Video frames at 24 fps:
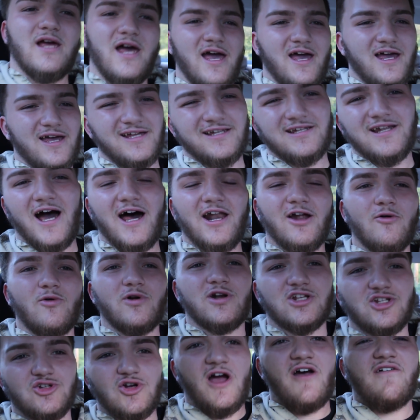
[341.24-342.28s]
and I don't
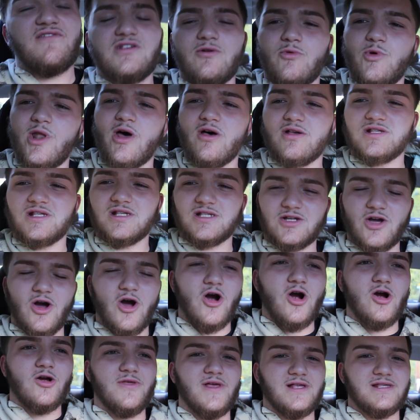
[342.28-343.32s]
want to drive someone else's
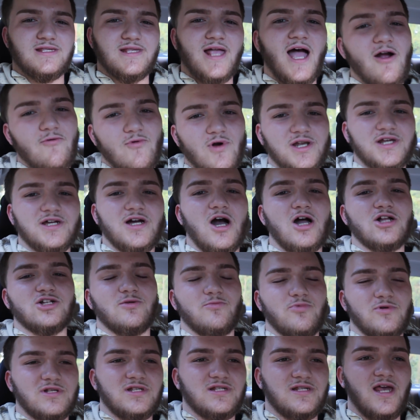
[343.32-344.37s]
car that's not running
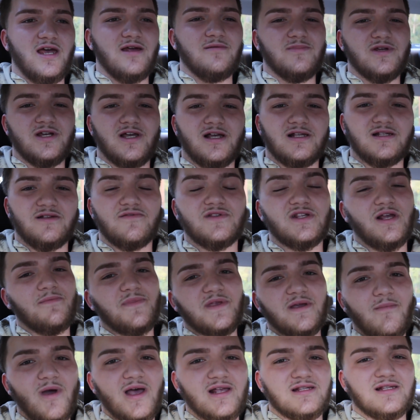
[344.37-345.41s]
100%, because if
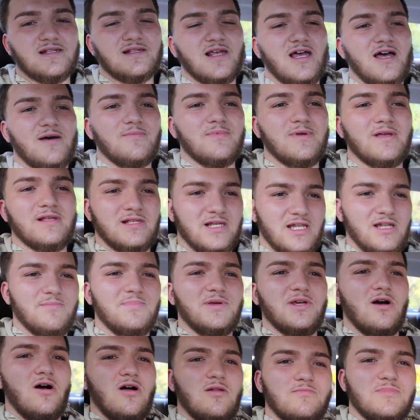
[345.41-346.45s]
something messes up, it's going to
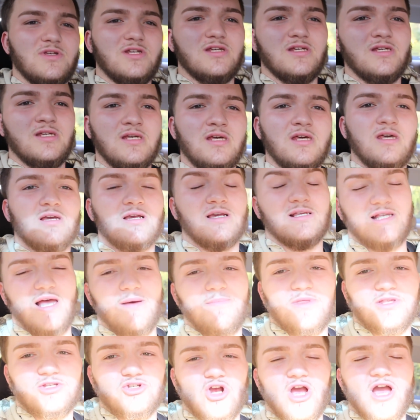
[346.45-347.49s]
be on me, because
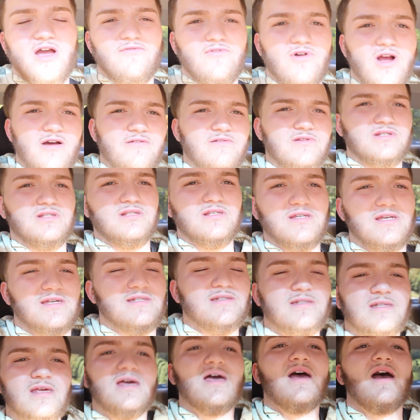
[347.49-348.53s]
I'm the driver obviously, and
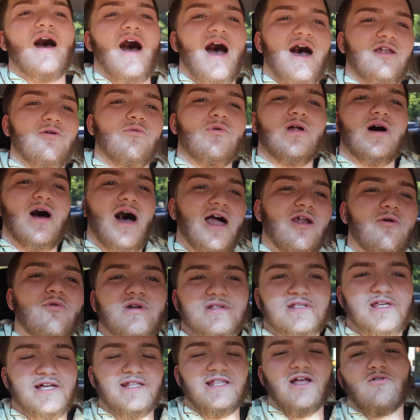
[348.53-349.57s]
I don't
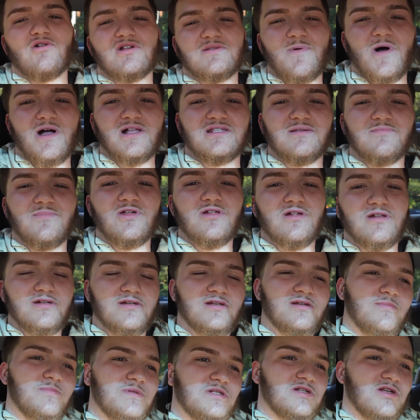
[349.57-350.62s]
want to take that
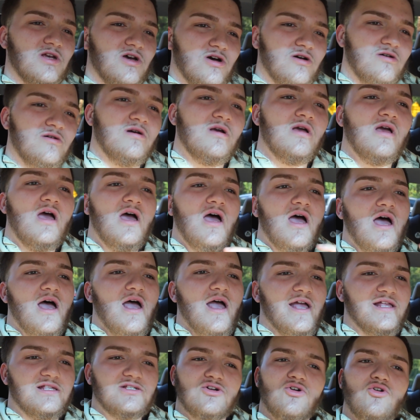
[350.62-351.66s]
responsibility. So
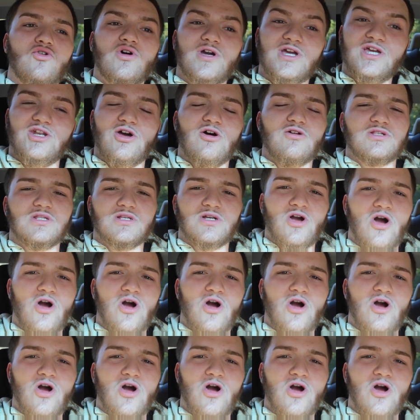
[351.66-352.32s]
it's cool, he knows the